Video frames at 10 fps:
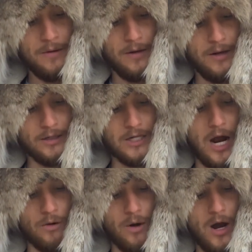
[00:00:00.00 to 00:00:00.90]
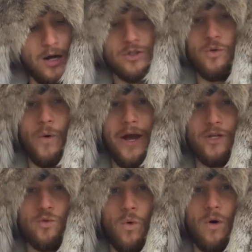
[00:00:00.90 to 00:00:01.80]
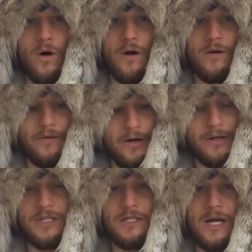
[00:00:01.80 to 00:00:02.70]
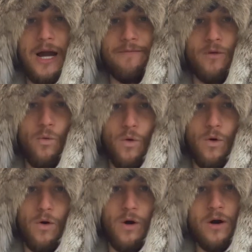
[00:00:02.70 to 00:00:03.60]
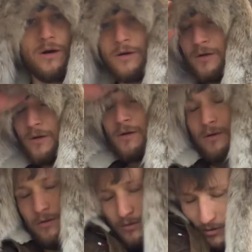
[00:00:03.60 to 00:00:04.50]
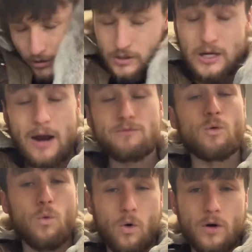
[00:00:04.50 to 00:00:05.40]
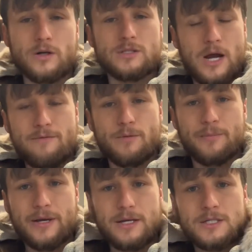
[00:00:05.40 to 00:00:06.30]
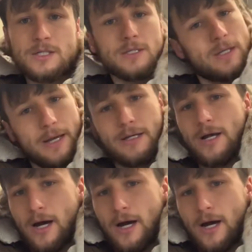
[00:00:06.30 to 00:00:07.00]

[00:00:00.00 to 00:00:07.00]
it's not wrong to wage war. There is a time for war. There's a time for war and a time for peace. And